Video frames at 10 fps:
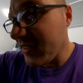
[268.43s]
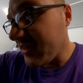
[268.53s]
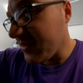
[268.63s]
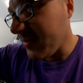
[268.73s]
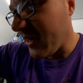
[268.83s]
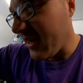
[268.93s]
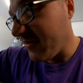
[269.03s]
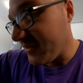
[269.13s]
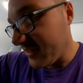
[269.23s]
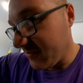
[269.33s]
This might
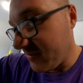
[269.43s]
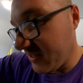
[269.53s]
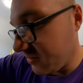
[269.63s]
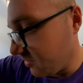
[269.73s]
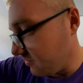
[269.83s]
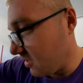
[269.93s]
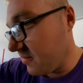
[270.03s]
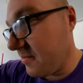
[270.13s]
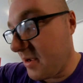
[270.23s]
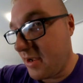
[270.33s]
have the same thing, but it
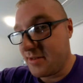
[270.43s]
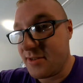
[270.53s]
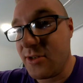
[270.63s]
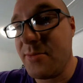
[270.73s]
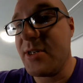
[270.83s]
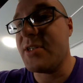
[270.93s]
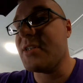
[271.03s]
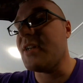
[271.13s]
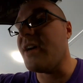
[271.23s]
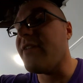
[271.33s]
might be behind so much
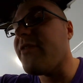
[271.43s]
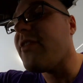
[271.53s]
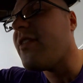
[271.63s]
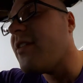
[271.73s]
stuff.